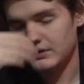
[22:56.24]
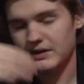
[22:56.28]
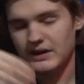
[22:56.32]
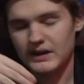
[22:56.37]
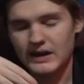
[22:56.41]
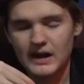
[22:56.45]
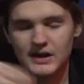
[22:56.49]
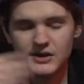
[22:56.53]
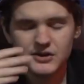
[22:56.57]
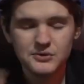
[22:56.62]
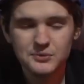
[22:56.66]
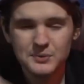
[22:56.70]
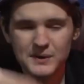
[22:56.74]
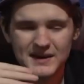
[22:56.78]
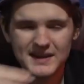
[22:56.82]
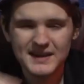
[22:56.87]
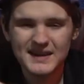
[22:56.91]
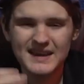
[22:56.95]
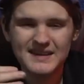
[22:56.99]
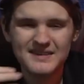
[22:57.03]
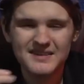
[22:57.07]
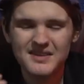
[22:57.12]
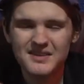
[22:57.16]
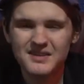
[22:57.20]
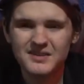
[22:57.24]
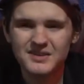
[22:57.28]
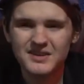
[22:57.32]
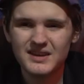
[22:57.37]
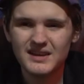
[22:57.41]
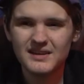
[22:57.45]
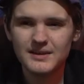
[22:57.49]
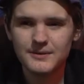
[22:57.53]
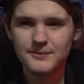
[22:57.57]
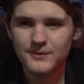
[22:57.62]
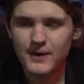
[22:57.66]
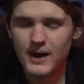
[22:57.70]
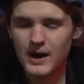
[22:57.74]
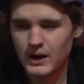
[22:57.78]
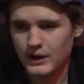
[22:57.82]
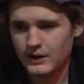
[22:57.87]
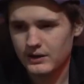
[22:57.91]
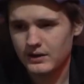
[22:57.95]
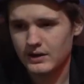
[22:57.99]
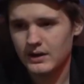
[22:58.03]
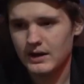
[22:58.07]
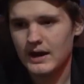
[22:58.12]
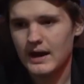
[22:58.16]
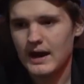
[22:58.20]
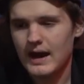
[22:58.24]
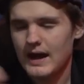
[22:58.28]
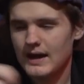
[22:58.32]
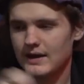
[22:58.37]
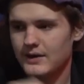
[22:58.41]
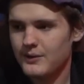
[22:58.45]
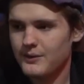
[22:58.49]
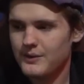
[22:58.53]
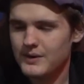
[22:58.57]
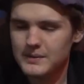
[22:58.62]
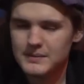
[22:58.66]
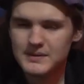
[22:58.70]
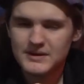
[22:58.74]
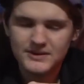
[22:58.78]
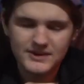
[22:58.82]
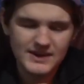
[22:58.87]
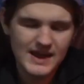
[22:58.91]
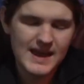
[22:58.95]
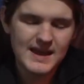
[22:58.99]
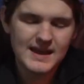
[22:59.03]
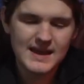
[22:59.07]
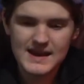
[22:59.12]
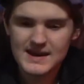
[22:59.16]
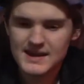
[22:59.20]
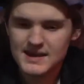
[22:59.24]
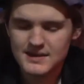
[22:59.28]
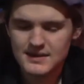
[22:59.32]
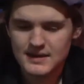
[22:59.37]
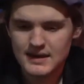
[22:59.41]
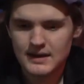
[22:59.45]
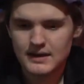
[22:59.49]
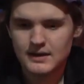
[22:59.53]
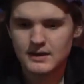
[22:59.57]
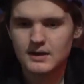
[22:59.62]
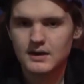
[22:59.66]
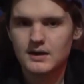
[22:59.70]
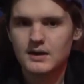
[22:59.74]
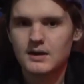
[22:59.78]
I just want to get to the silly fun. I don't want to be saying anything.